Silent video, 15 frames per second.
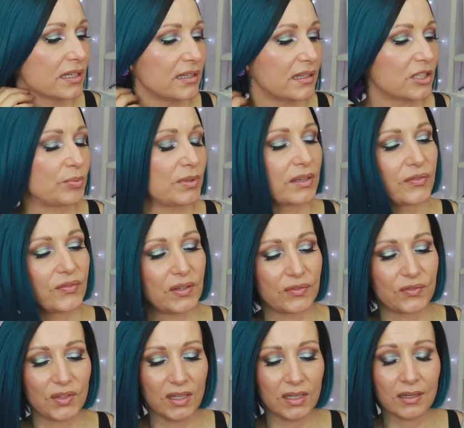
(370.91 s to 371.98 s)
in SPF
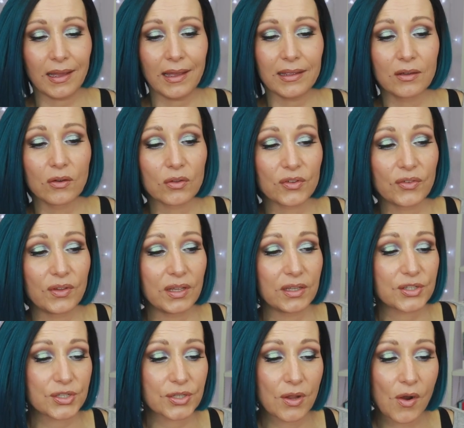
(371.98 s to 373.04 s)
15. I got
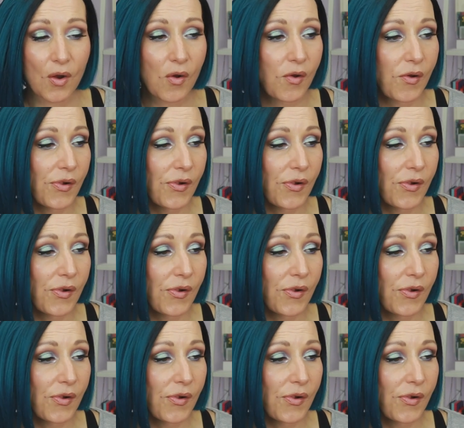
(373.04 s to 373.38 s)
this